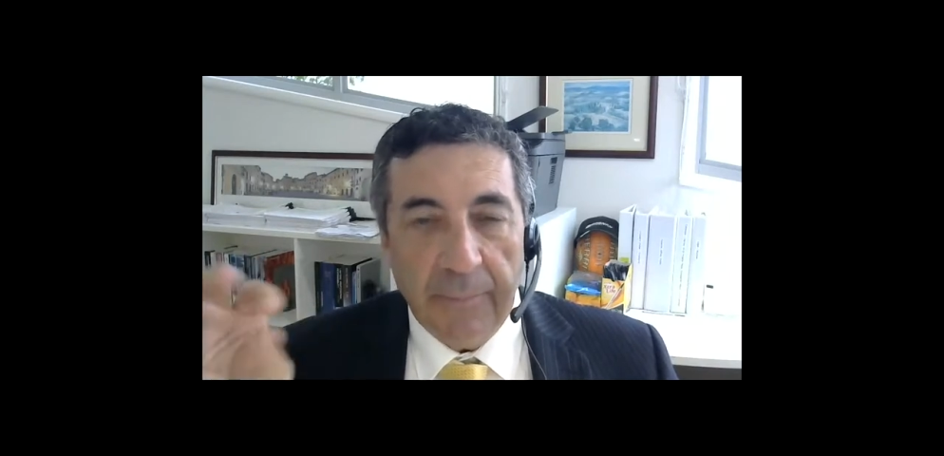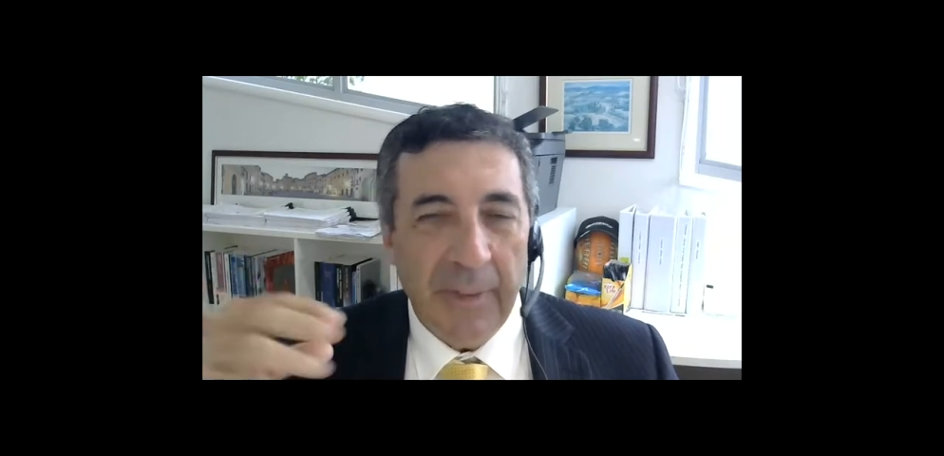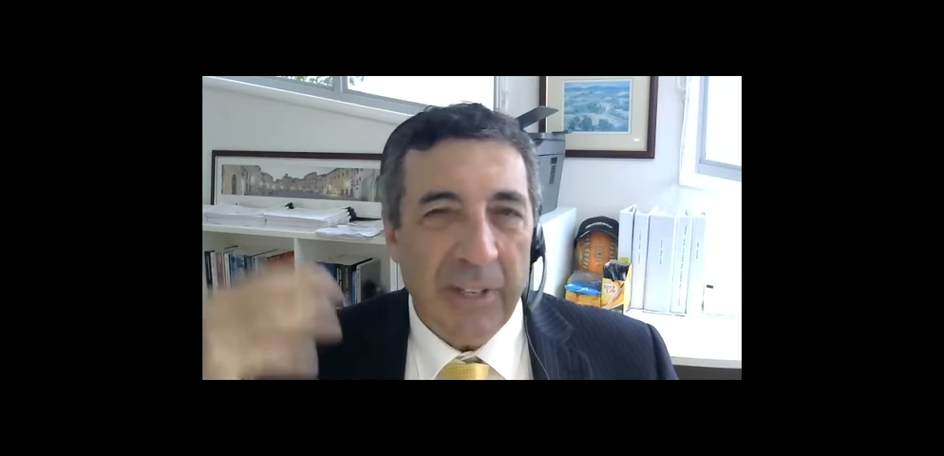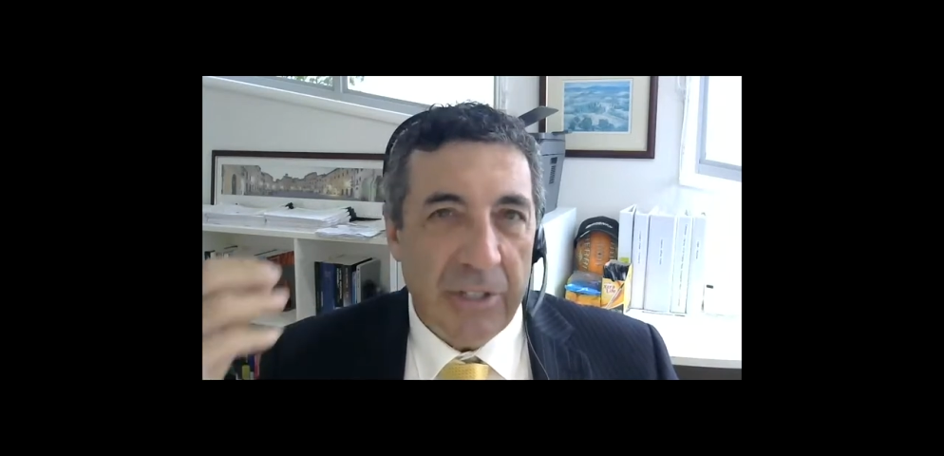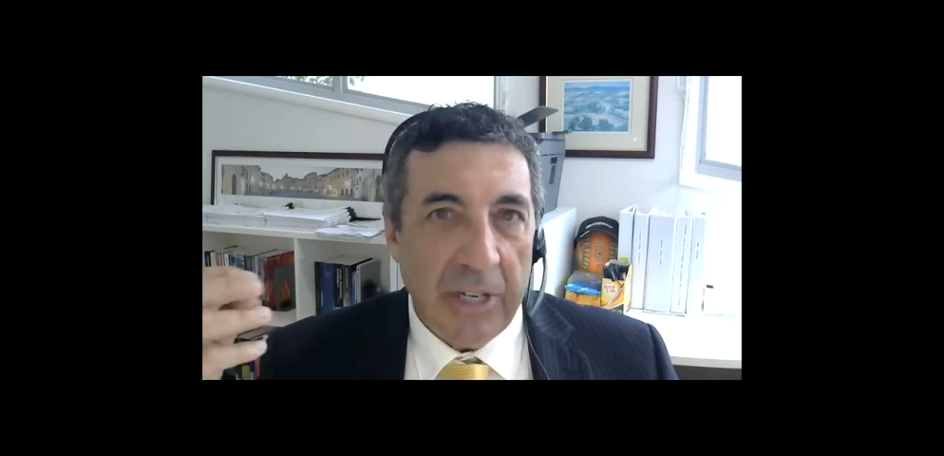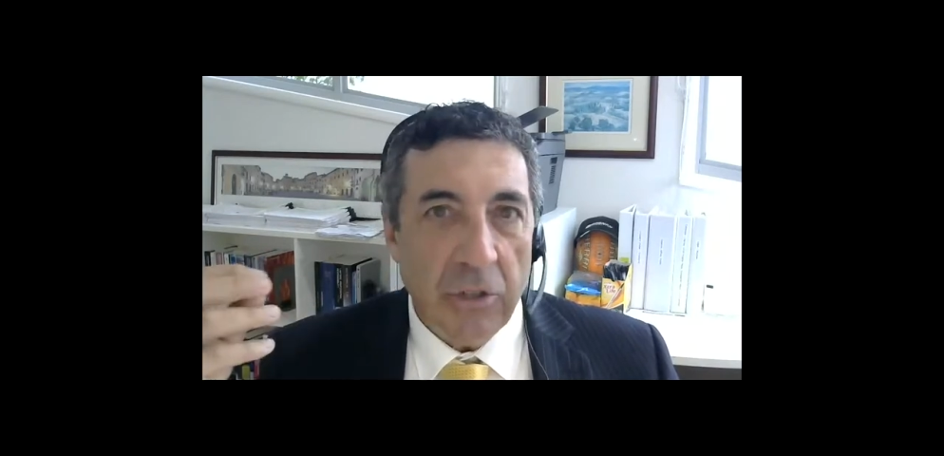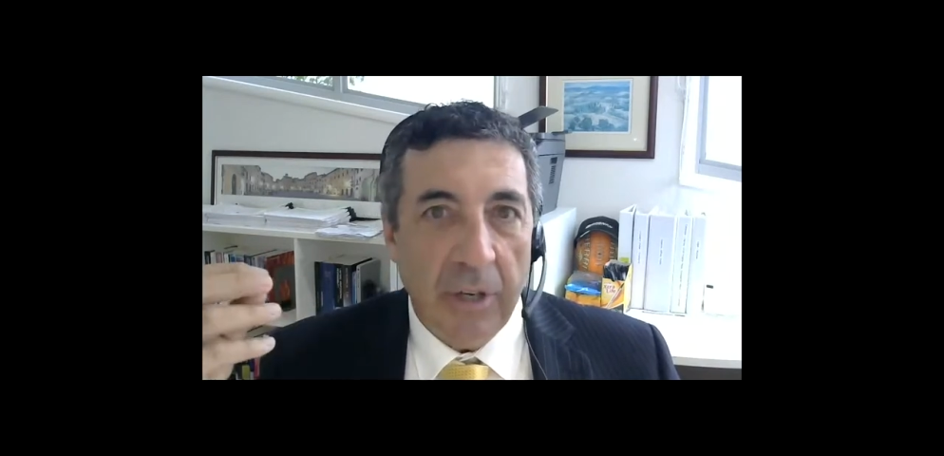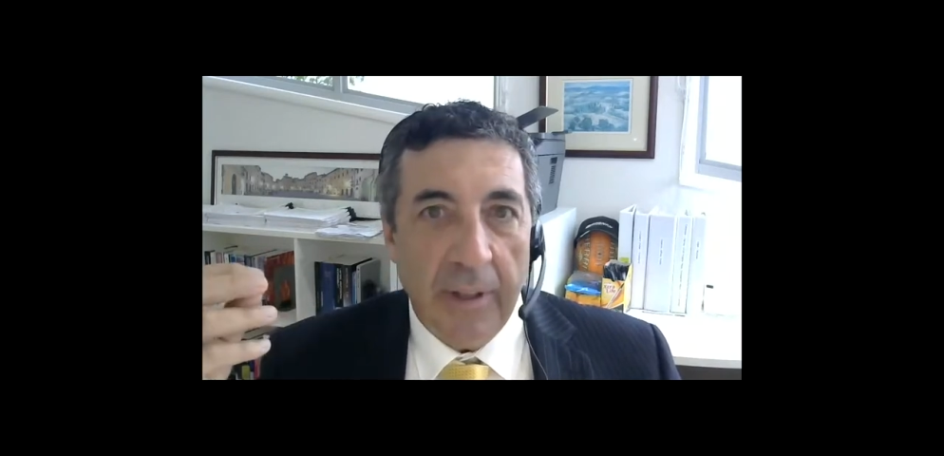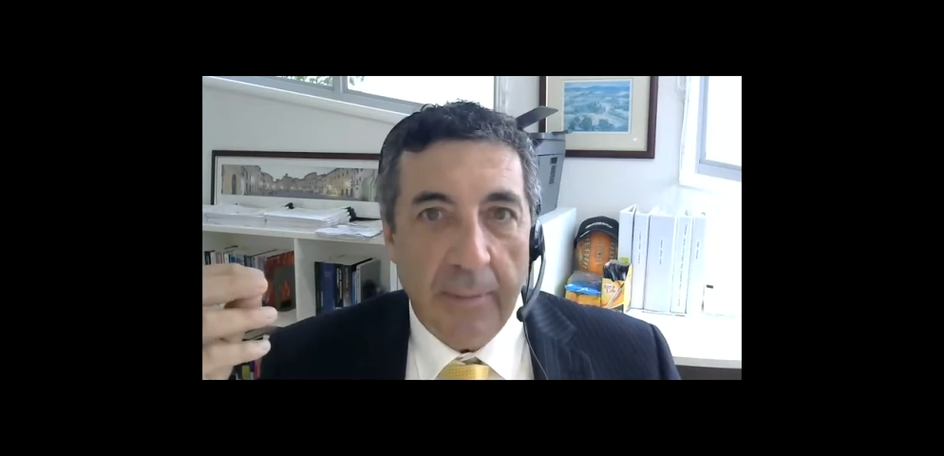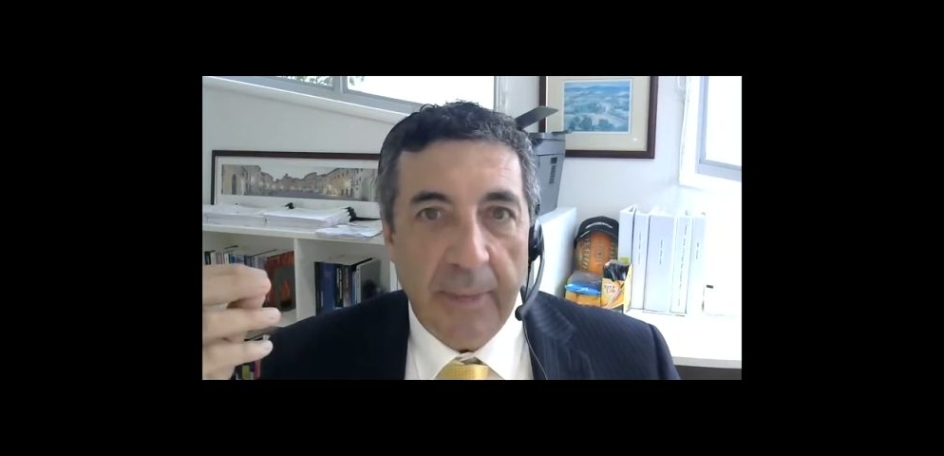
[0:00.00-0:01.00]

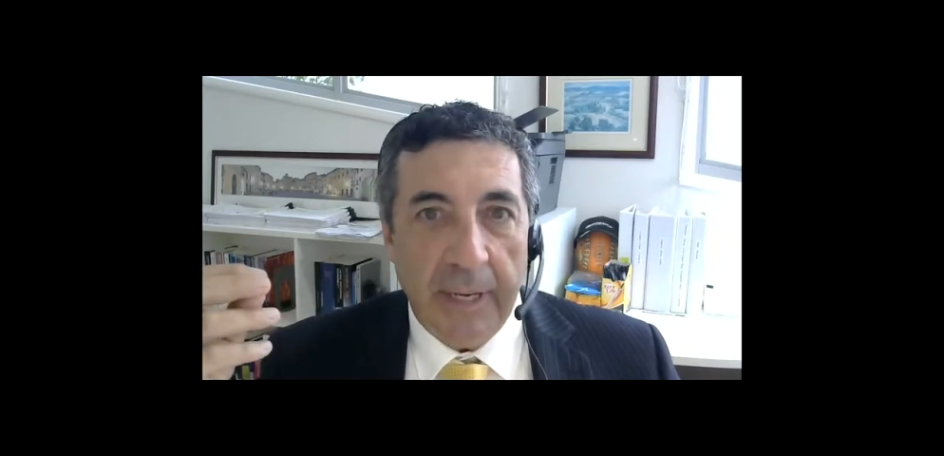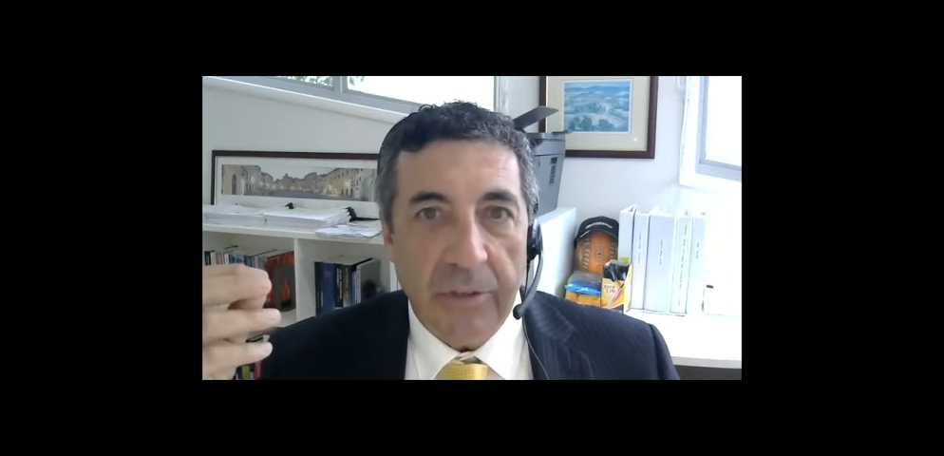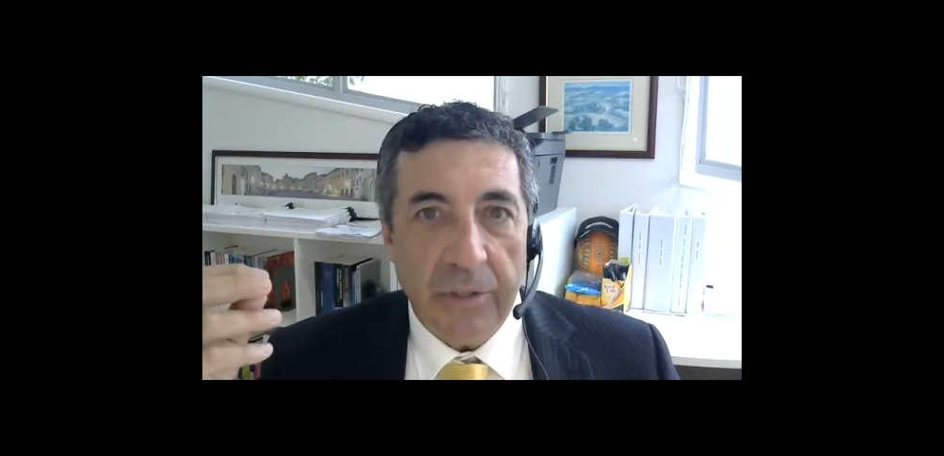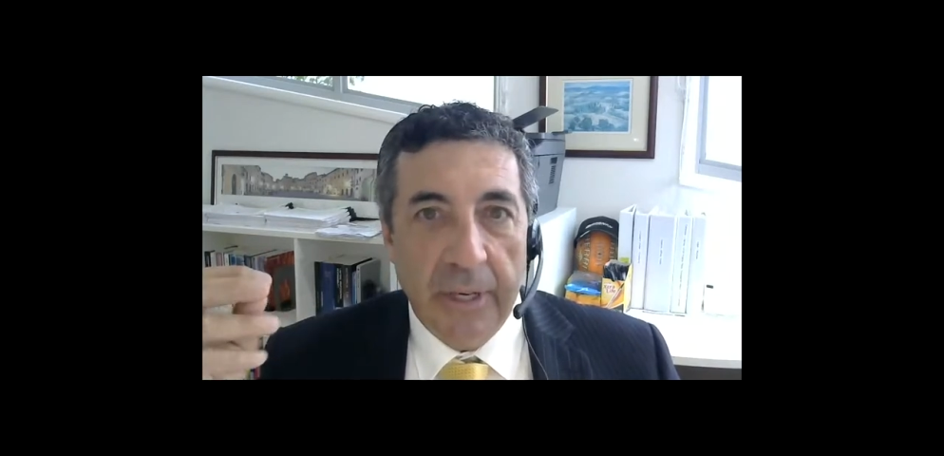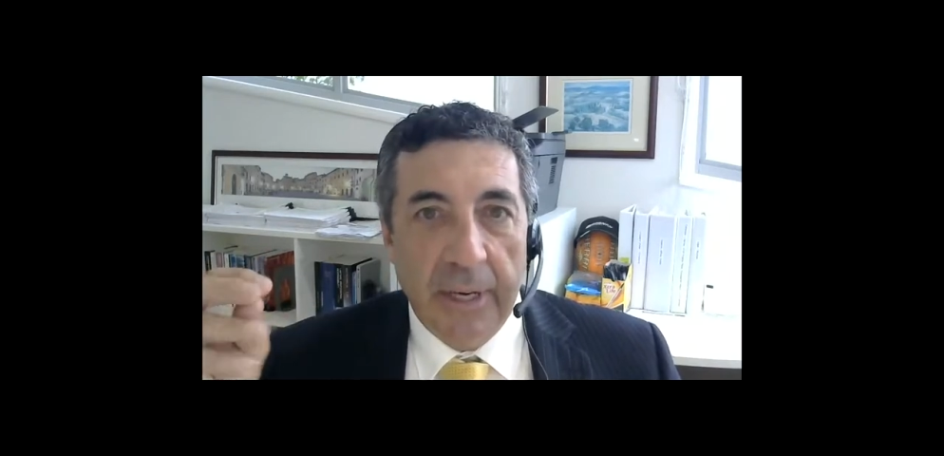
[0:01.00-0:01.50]
Essentially, that means